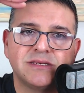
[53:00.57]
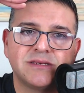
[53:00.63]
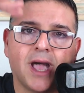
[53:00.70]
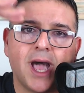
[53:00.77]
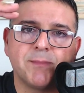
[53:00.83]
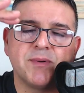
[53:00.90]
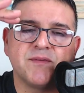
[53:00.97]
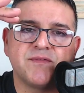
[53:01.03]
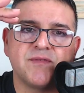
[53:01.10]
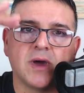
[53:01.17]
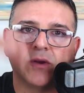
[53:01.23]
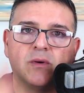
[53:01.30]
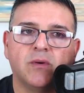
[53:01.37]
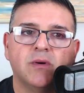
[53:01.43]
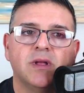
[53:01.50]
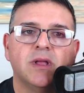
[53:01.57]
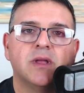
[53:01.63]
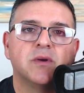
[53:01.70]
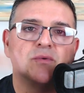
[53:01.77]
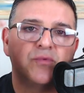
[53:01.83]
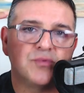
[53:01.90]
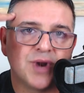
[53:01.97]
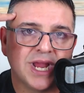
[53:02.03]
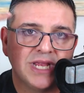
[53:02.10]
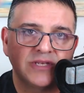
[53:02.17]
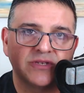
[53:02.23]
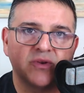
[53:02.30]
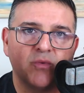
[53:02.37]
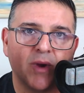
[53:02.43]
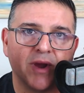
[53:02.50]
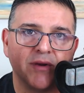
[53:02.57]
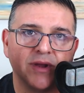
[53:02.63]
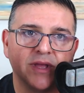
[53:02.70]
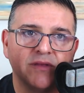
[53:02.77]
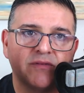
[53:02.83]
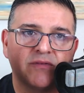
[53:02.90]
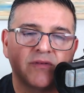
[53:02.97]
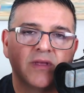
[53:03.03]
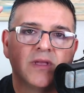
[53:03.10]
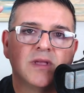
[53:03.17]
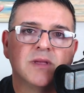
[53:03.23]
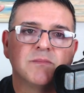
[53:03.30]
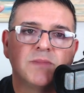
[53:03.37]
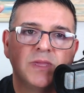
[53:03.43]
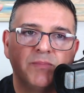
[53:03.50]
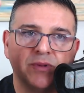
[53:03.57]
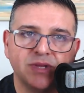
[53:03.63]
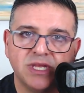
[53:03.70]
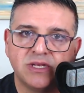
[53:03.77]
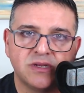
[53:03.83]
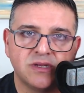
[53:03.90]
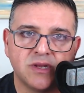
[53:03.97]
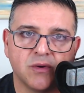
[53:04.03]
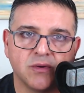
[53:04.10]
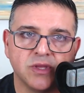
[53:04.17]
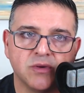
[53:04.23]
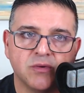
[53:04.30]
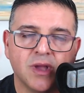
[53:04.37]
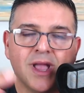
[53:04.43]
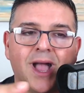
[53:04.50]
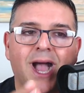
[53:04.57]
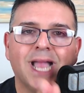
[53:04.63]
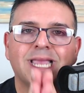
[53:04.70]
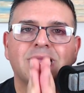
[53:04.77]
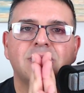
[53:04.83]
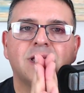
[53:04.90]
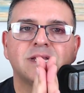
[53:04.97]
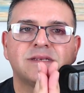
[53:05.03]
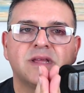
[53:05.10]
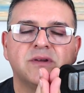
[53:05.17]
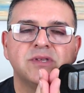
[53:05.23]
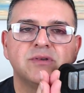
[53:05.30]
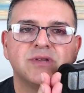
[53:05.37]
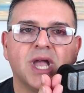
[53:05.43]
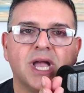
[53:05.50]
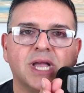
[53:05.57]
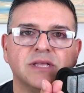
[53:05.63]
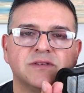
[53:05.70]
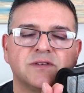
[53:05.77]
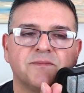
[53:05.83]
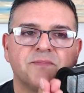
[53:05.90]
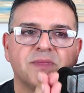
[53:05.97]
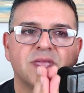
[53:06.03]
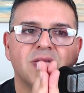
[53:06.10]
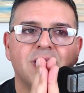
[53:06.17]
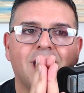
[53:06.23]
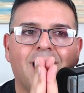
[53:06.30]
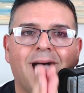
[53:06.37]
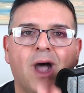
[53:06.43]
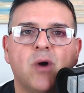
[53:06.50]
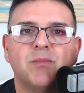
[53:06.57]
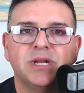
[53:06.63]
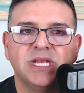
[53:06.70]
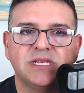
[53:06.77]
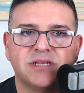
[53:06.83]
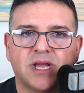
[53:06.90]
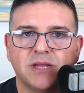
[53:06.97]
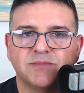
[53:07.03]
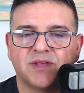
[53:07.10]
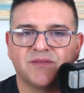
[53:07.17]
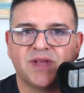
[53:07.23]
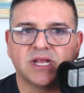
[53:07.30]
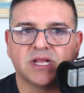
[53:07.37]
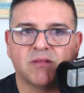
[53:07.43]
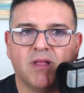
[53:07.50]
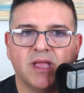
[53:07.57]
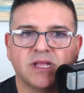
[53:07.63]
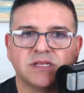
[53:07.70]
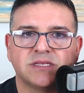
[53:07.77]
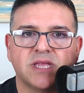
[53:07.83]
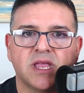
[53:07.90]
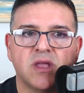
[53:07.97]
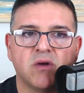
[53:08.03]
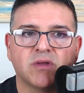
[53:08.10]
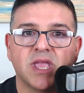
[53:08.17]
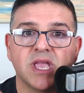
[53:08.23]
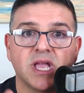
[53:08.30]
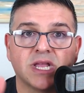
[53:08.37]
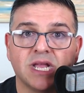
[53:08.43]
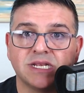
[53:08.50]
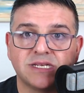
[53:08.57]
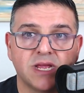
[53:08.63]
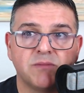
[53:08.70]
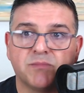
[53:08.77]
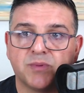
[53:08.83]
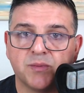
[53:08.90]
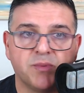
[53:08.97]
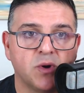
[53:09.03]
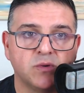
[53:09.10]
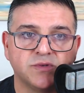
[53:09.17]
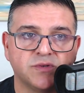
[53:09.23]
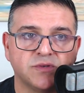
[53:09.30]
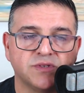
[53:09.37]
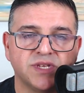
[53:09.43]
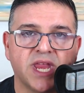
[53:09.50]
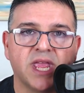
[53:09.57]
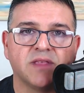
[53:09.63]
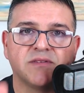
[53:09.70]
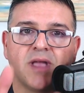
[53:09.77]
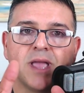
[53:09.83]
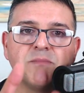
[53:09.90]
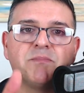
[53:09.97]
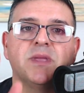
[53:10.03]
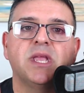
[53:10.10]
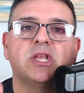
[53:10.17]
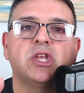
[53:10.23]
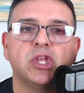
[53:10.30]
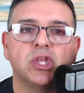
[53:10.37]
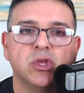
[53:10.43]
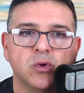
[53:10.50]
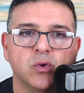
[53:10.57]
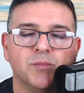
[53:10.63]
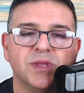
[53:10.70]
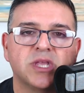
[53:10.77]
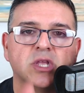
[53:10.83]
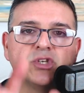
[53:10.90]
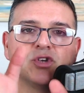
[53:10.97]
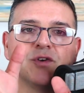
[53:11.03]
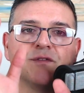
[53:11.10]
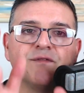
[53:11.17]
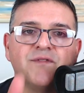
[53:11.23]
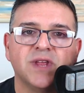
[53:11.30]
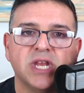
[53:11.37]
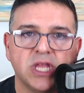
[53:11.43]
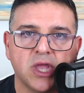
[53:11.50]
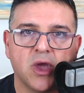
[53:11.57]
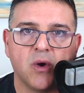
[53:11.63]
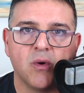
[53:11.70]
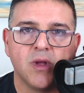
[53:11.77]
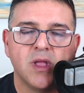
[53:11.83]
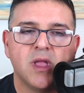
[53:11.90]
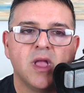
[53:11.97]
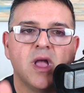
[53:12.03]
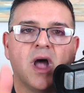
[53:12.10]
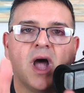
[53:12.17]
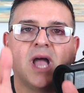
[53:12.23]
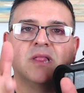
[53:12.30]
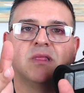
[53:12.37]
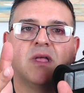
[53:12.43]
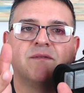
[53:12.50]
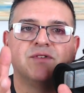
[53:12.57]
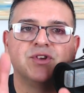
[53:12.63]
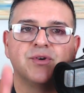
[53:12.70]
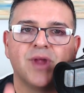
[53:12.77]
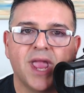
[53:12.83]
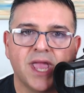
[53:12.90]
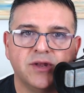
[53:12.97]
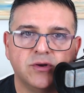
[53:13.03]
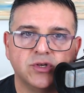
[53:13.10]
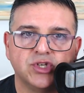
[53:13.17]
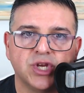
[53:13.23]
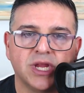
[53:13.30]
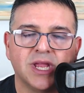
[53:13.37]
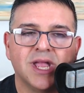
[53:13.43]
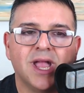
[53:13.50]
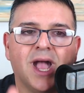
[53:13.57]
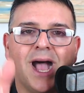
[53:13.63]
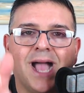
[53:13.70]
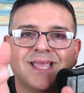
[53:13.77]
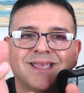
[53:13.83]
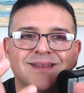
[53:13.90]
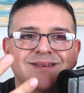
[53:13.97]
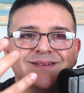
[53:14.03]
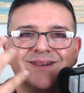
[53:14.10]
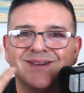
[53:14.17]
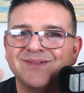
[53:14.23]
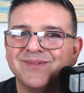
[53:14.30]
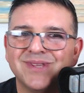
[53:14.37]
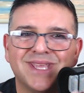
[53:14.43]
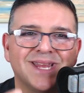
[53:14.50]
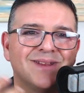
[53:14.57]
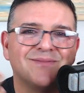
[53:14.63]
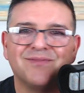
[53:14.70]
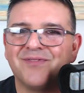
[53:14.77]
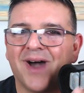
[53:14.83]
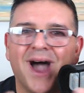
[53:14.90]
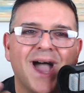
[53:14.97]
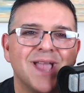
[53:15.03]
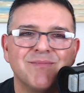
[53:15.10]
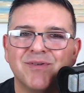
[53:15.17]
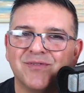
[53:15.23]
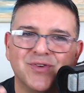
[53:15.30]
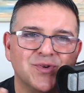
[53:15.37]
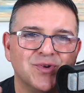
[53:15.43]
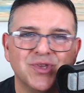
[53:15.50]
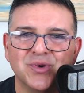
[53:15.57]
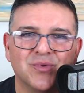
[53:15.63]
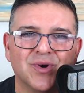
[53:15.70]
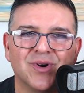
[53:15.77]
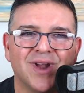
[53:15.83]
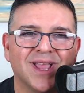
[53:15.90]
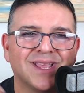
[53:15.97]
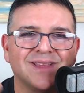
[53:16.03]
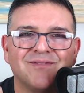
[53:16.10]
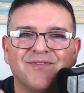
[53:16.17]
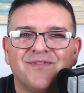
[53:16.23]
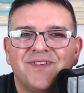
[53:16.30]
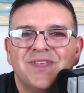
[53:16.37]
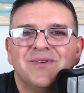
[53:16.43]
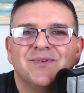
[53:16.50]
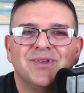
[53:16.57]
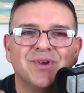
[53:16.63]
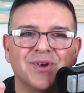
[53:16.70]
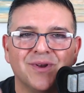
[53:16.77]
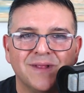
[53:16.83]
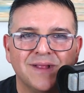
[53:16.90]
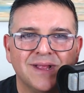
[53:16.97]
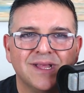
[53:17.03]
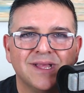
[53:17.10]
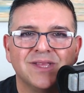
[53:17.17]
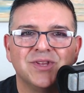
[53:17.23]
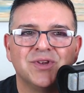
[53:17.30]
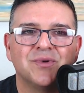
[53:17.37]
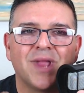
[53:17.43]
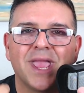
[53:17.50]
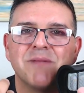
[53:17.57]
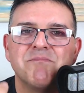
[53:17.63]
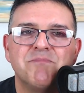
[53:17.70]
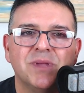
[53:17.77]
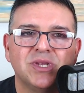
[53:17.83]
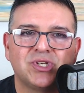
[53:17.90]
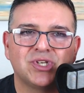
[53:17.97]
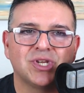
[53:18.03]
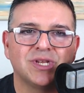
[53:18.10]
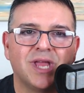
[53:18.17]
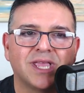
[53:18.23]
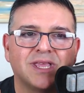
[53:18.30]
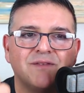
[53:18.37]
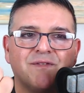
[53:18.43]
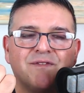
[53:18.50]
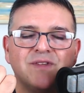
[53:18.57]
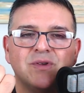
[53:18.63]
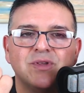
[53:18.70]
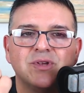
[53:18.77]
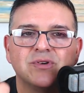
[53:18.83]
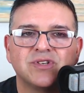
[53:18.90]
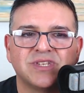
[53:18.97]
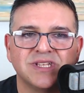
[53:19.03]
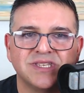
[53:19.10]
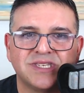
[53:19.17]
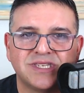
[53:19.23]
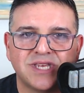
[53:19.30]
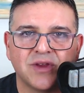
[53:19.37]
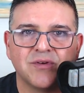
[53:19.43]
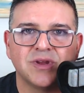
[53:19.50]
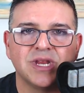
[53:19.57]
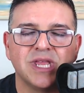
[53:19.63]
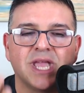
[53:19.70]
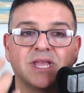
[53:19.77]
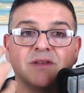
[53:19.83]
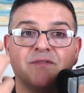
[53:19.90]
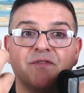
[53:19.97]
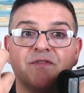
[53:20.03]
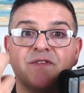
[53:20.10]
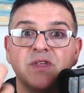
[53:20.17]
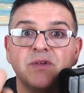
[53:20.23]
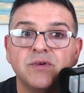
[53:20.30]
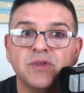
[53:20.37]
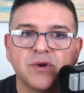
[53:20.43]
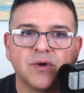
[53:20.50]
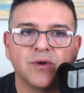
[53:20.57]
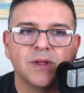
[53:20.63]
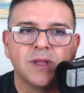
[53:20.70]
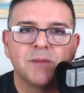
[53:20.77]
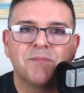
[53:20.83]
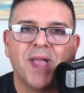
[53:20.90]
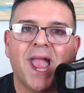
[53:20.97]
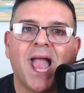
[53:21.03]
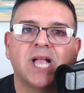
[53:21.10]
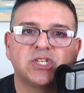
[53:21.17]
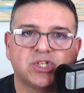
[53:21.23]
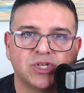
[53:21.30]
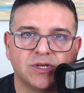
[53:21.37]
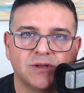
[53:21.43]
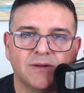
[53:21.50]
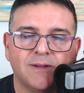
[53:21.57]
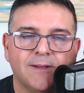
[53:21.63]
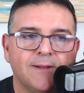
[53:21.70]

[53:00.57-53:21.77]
top of funnel, raise awareness. People need to know you. I cannot tell you guys how many times I've had a client say, okay, I got 10 proposals, Nez. I picked you because your video. I loved your energy. I could get a vibe of who you were. I could feel your your ambition. I could feel your sincerity. I could feel your passion.